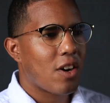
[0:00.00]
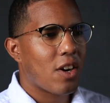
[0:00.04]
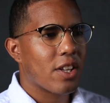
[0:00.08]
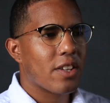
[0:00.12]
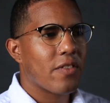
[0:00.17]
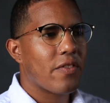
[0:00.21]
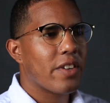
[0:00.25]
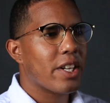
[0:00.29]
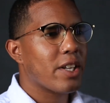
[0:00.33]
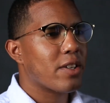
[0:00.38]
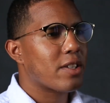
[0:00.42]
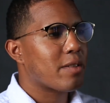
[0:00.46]
all
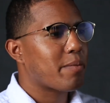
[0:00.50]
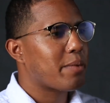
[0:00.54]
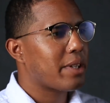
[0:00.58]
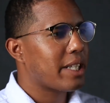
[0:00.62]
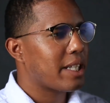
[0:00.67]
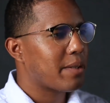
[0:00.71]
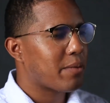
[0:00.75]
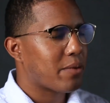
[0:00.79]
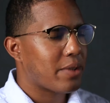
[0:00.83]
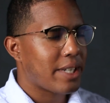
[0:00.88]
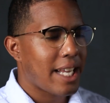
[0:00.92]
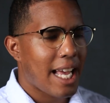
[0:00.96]
the videos of
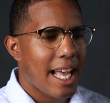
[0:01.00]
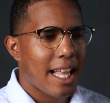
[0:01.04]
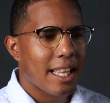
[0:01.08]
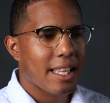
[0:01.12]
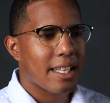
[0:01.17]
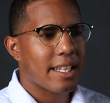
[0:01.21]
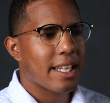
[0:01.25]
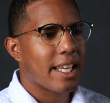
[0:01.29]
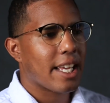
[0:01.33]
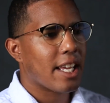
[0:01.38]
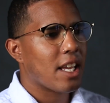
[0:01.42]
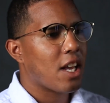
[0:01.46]
police
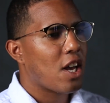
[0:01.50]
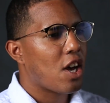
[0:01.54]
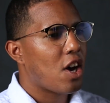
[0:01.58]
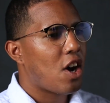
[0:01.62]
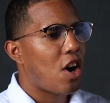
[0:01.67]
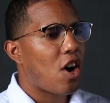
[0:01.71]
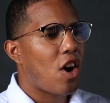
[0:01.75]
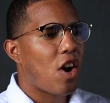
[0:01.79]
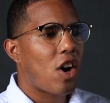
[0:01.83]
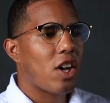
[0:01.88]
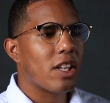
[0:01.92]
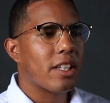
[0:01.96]
brutality,
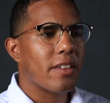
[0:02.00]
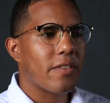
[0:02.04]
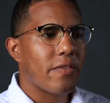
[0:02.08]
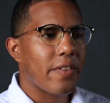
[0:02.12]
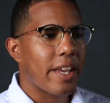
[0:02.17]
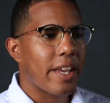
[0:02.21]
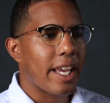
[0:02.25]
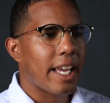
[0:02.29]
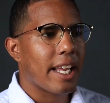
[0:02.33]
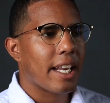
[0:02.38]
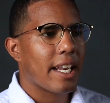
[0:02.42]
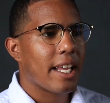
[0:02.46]
all of
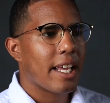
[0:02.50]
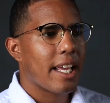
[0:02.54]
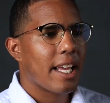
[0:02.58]
it